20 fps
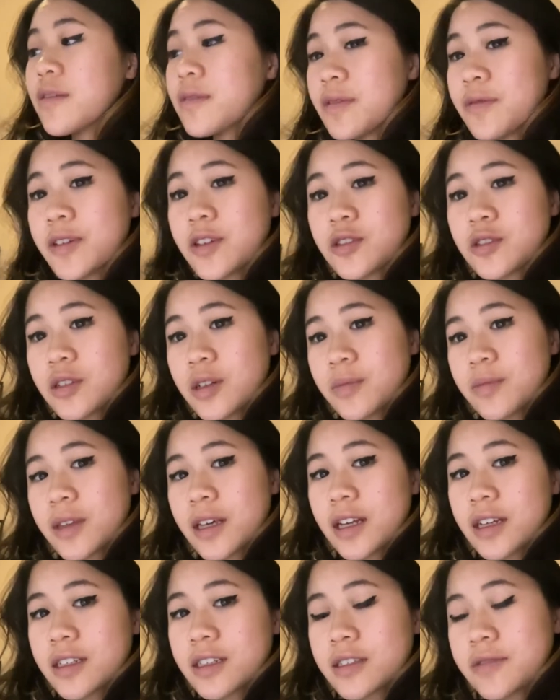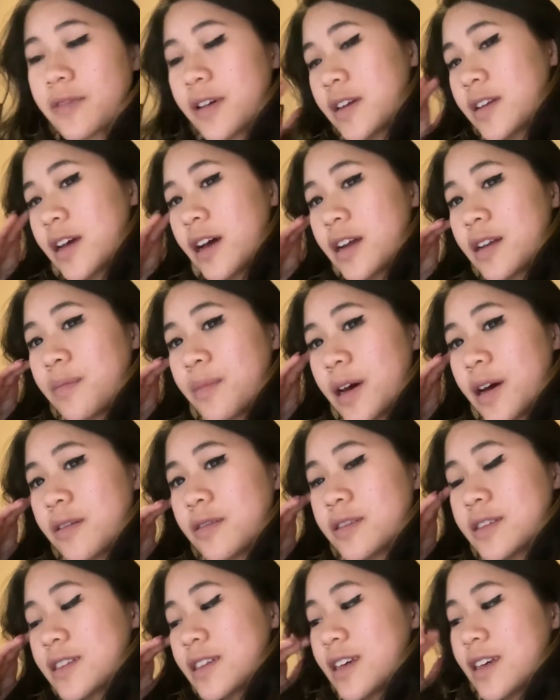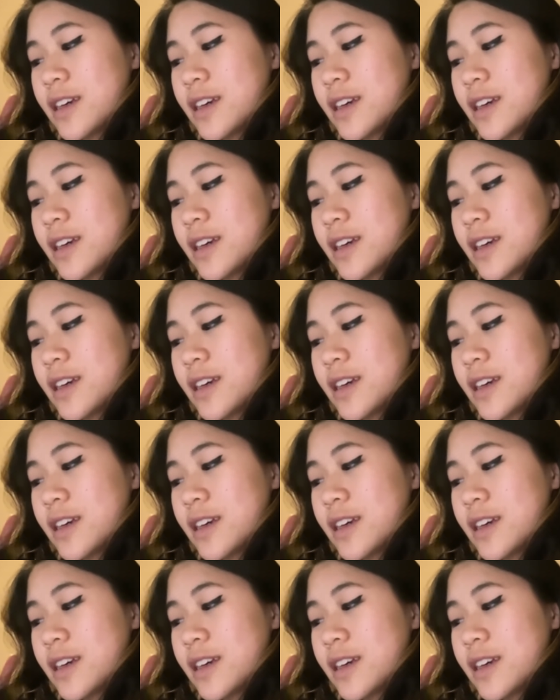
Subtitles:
a field trip that I just found out about.